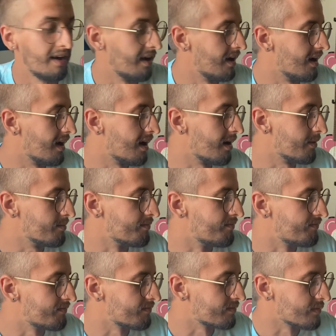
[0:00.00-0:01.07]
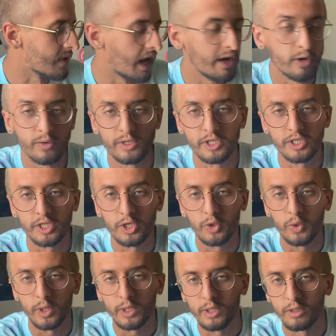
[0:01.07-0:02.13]
I know it's just a
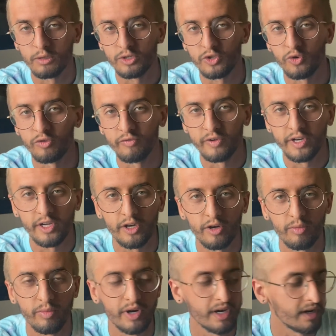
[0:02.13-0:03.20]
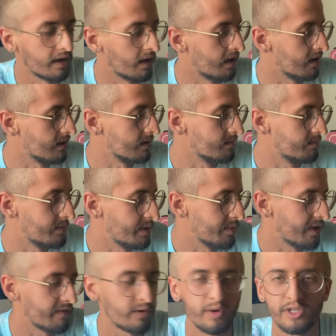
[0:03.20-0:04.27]
quick little short video, but people
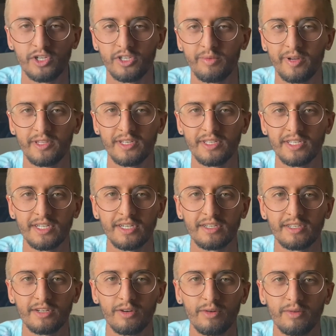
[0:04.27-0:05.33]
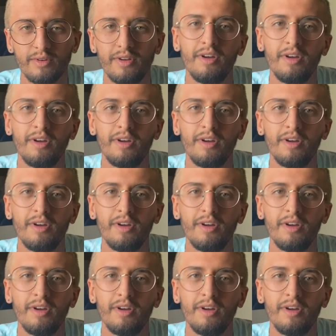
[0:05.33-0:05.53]
have questions about these things, so